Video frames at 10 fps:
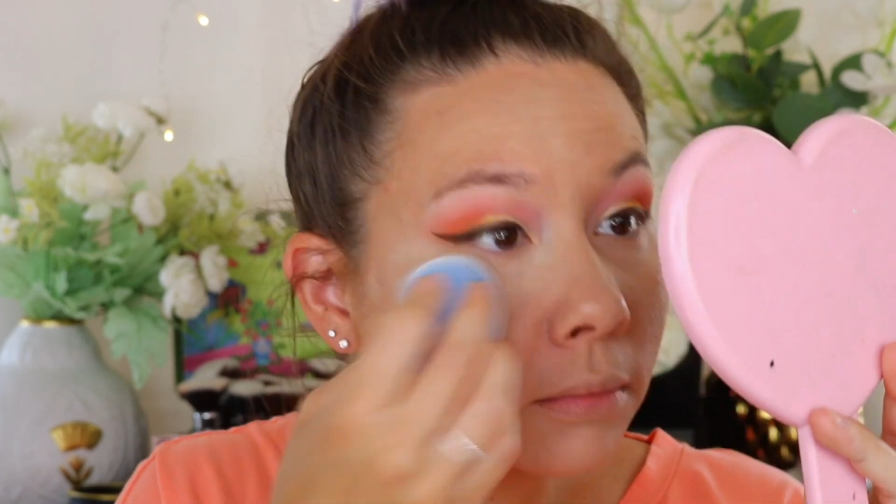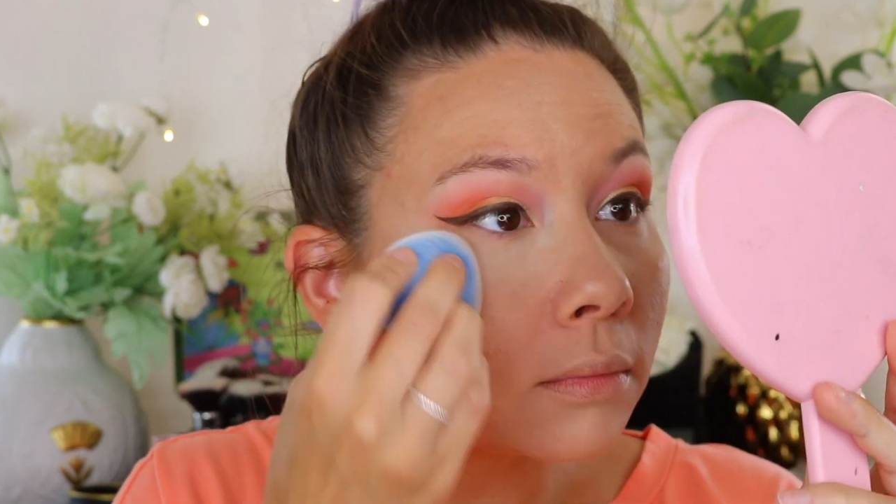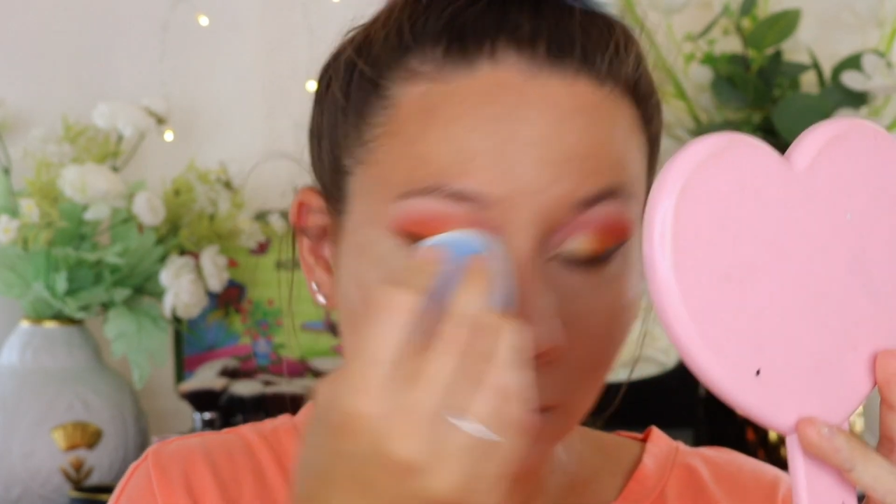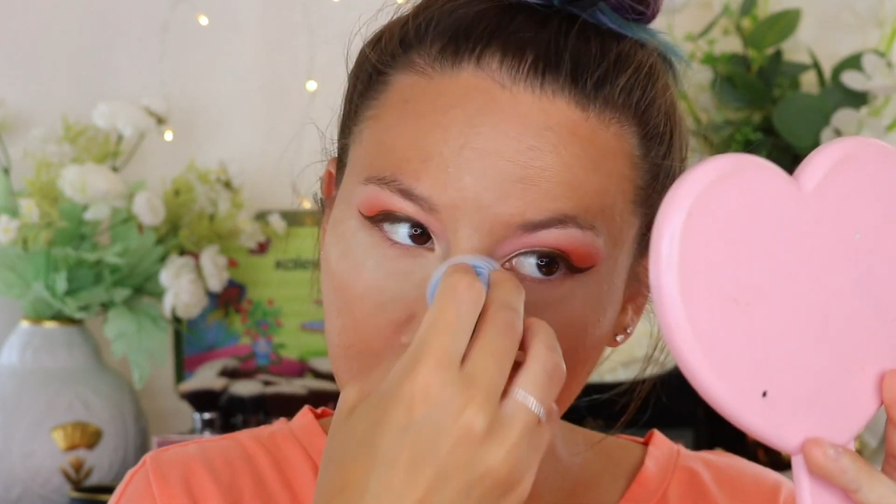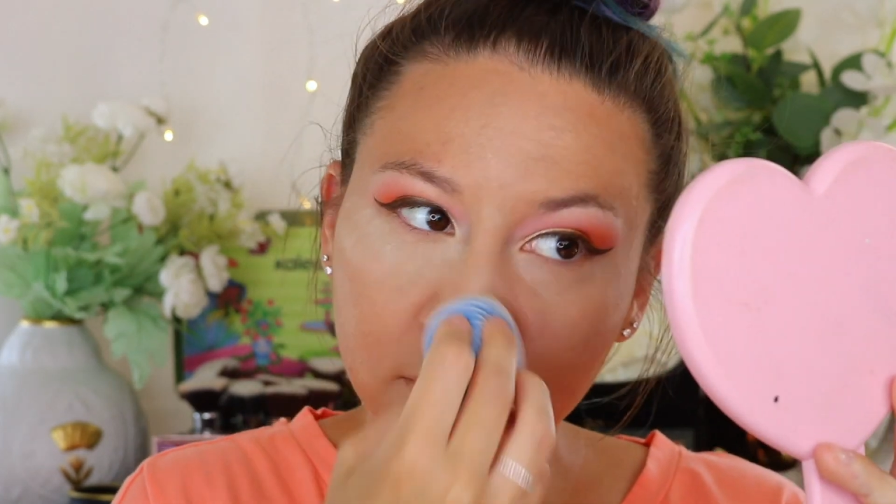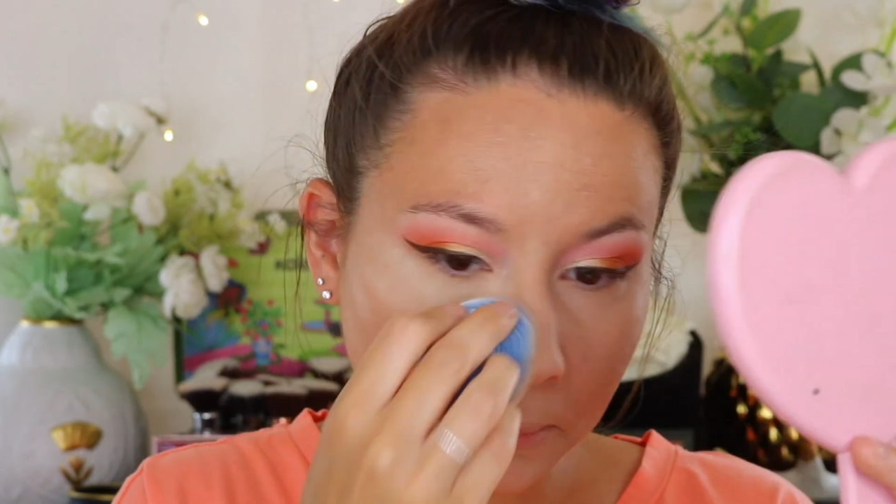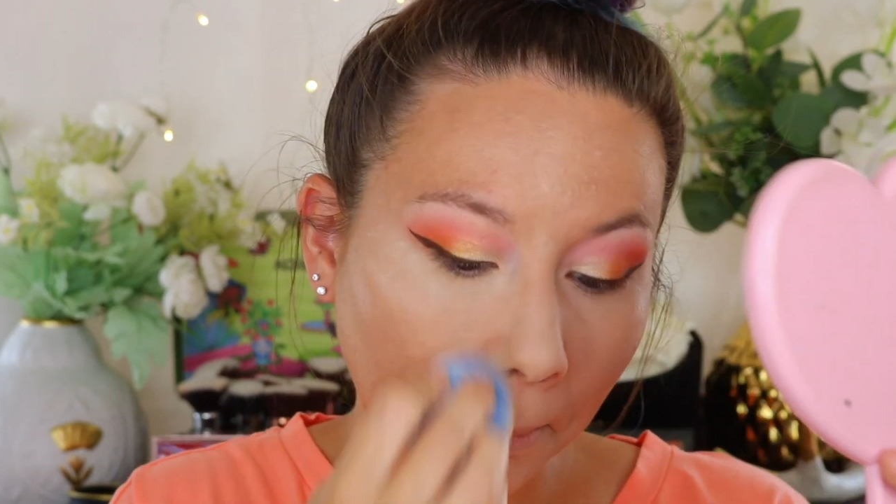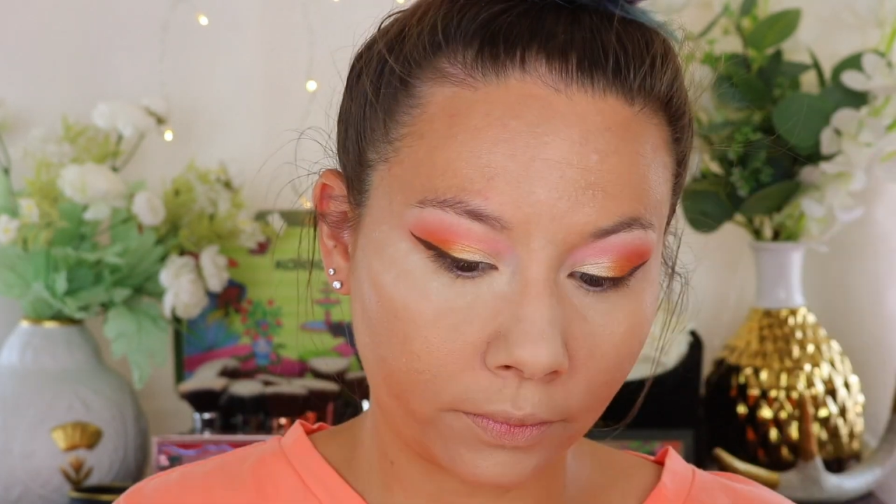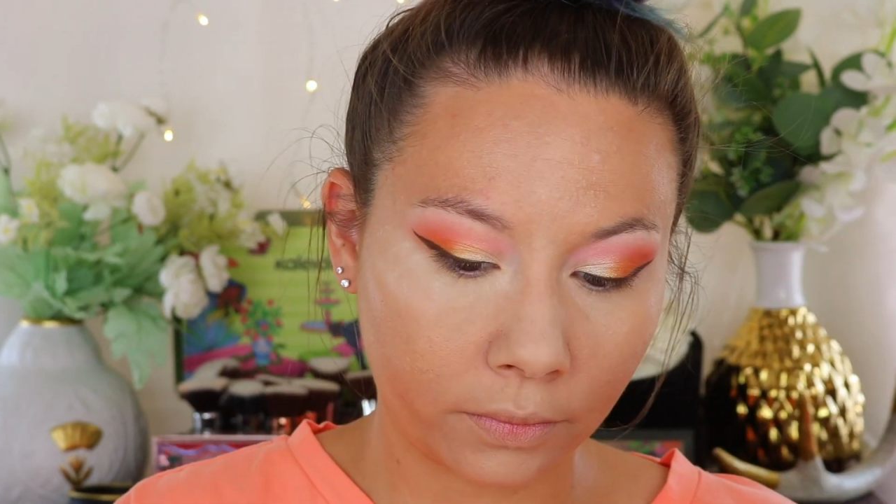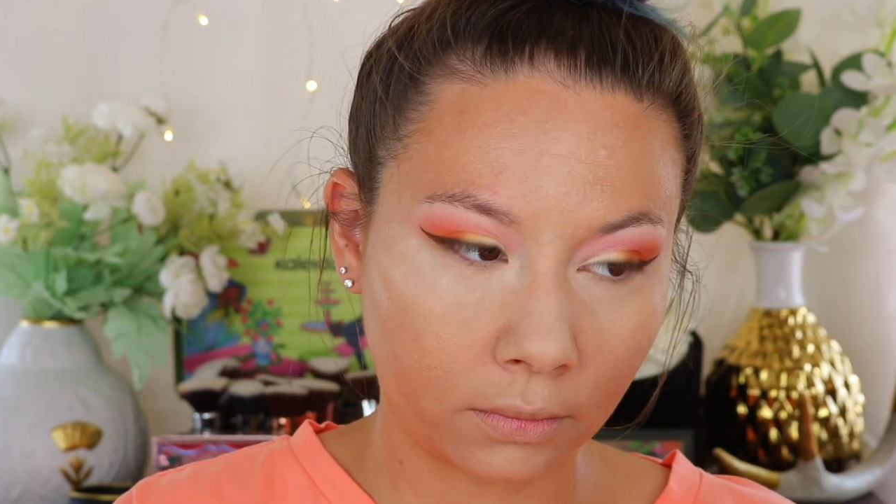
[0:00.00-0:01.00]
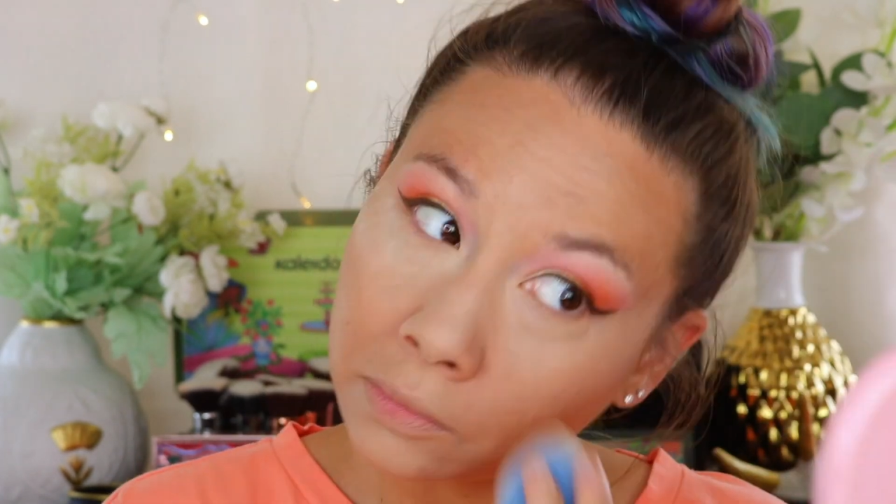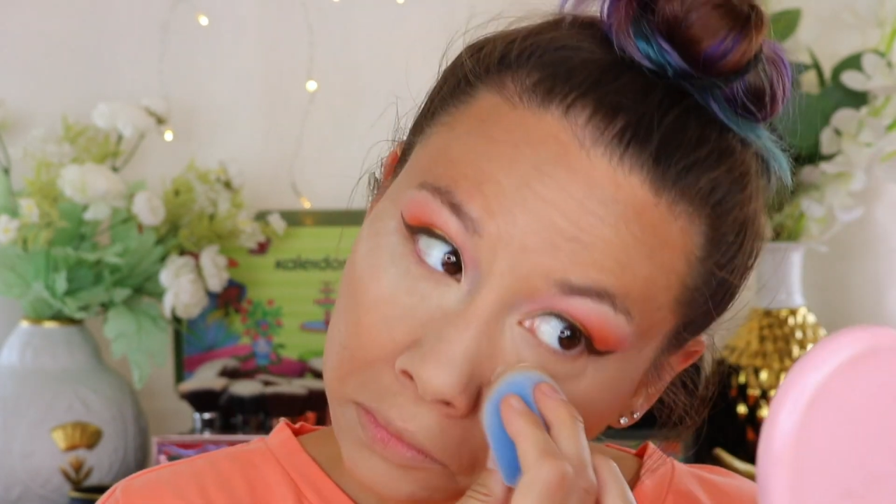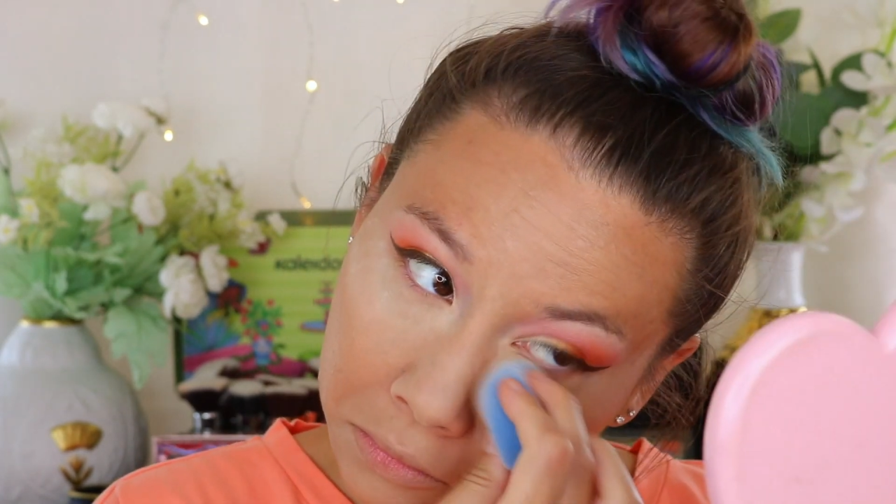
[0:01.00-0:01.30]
translucent